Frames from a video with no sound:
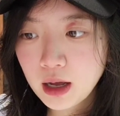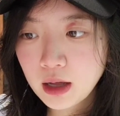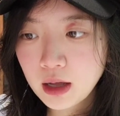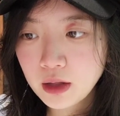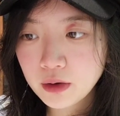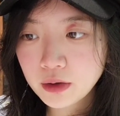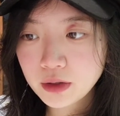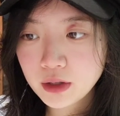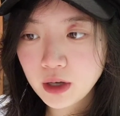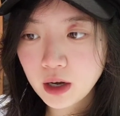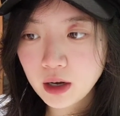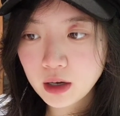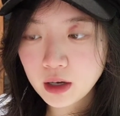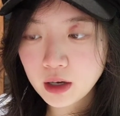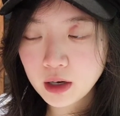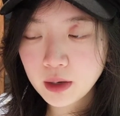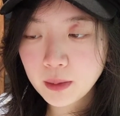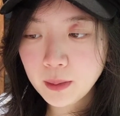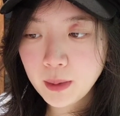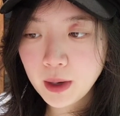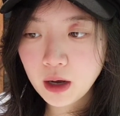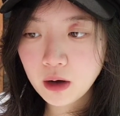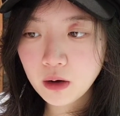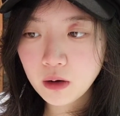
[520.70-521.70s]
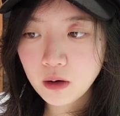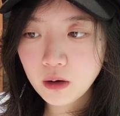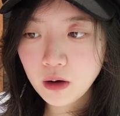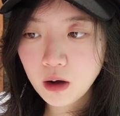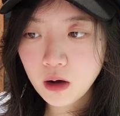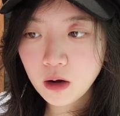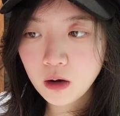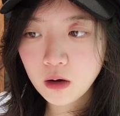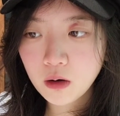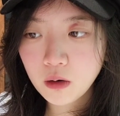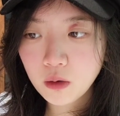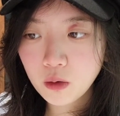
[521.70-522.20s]
they're talking
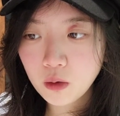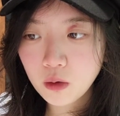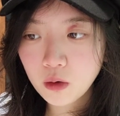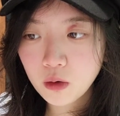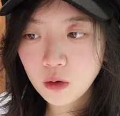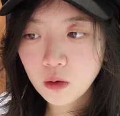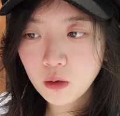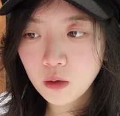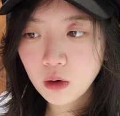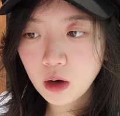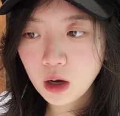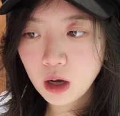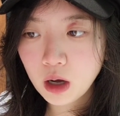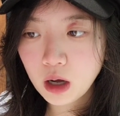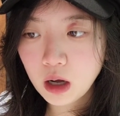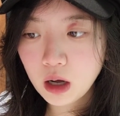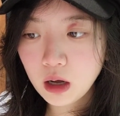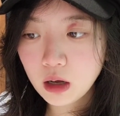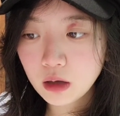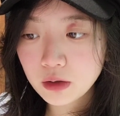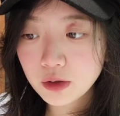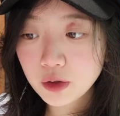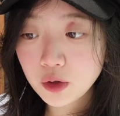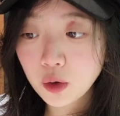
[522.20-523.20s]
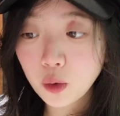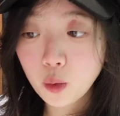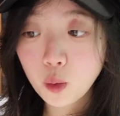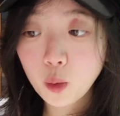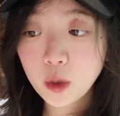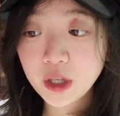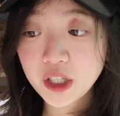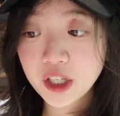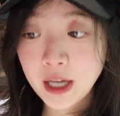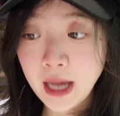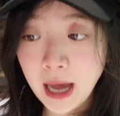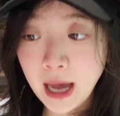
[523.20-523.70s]
about, so
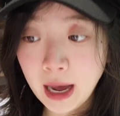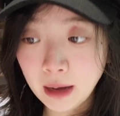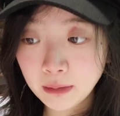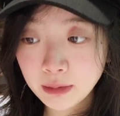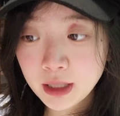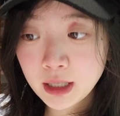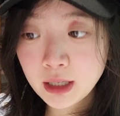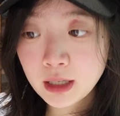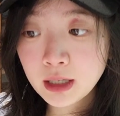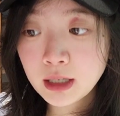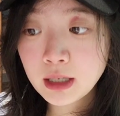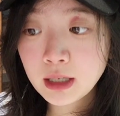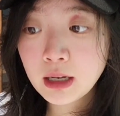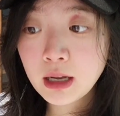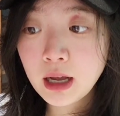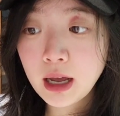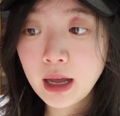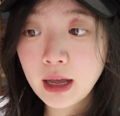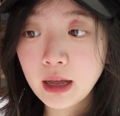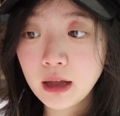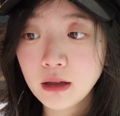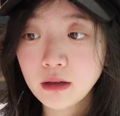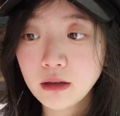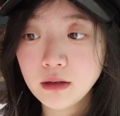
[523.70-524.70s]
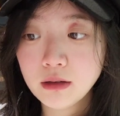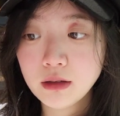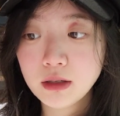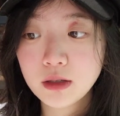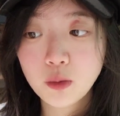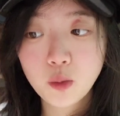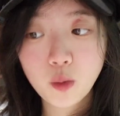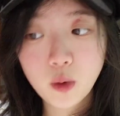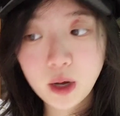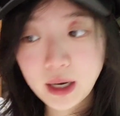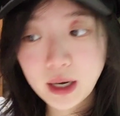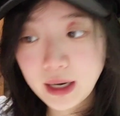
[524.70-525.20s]
which captain and
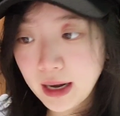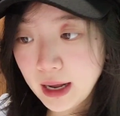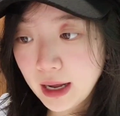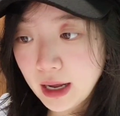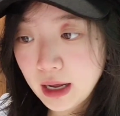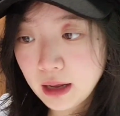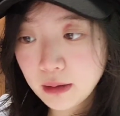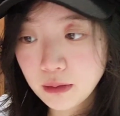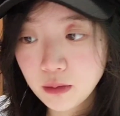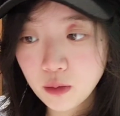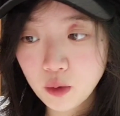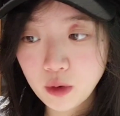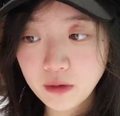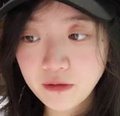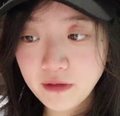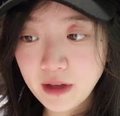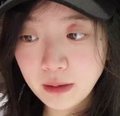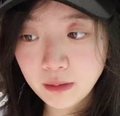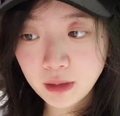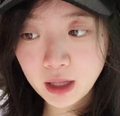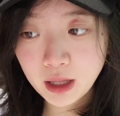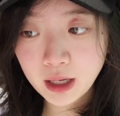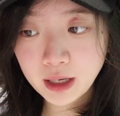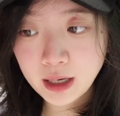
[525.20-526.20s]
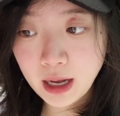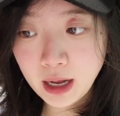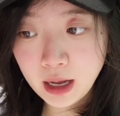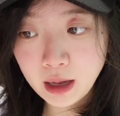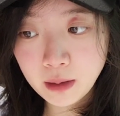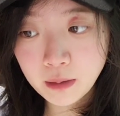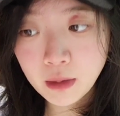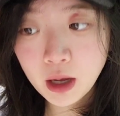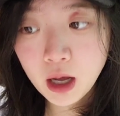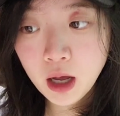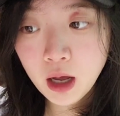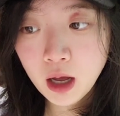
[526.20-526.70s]
what name, what family
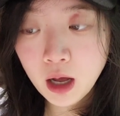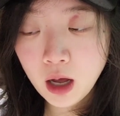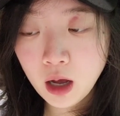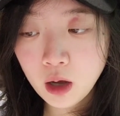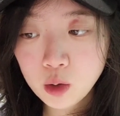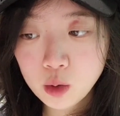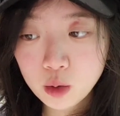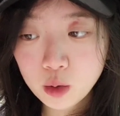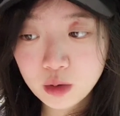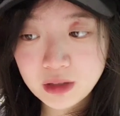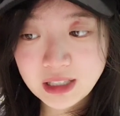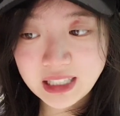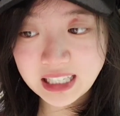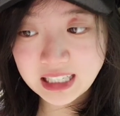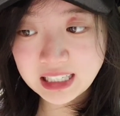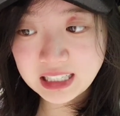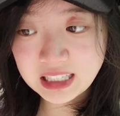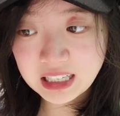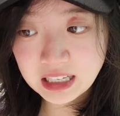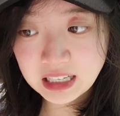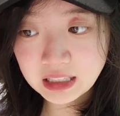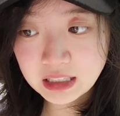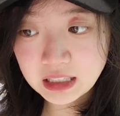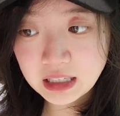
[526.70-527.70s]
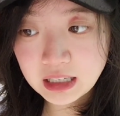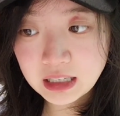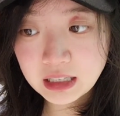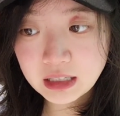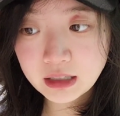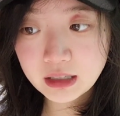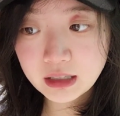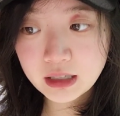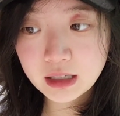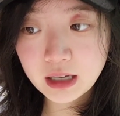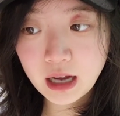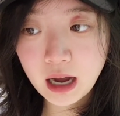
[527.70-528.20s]
name, whose
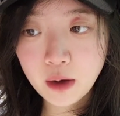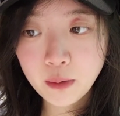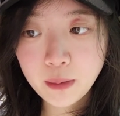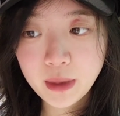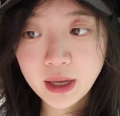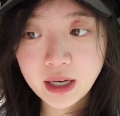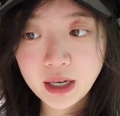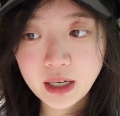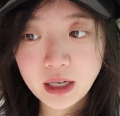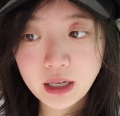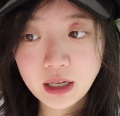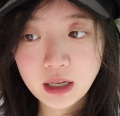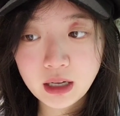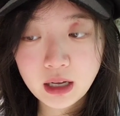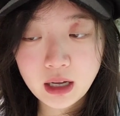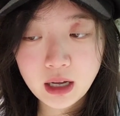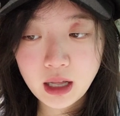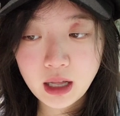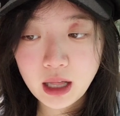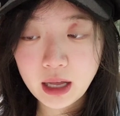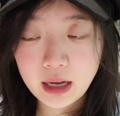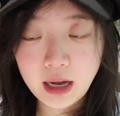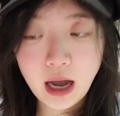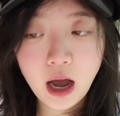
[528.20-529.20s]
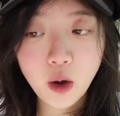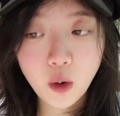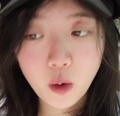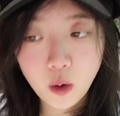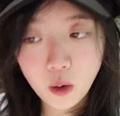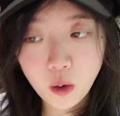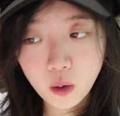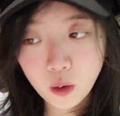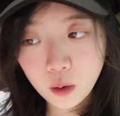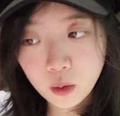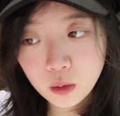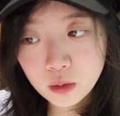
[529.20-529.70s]
descendant, how many, how
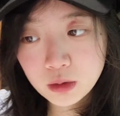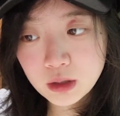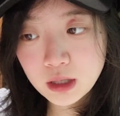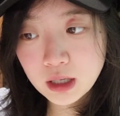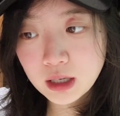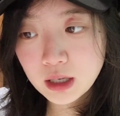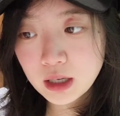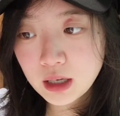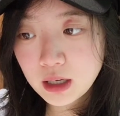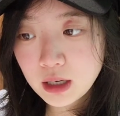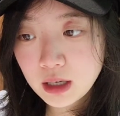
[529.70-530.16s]
old,